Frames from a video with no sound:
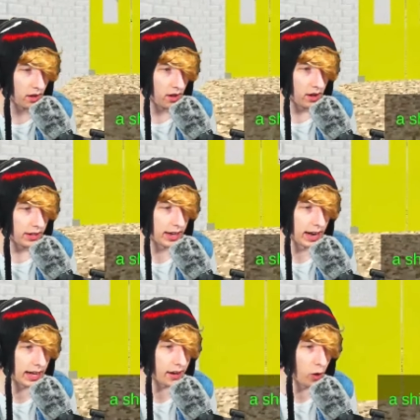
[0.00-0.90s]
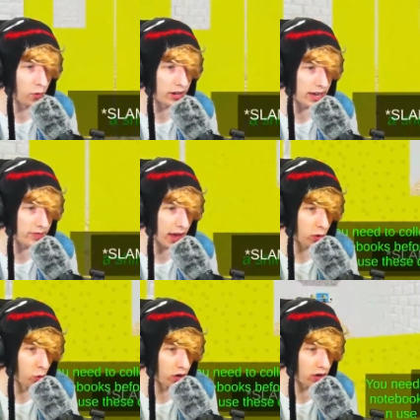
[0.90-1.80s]
Uh, Can I go redeem that
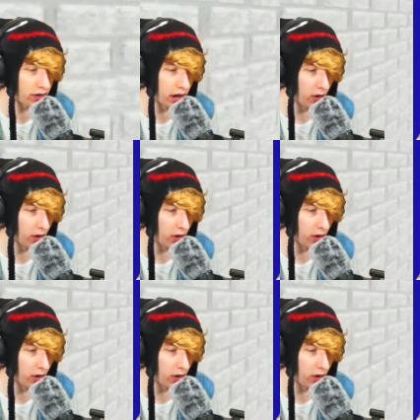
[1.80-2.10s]
quarter? No.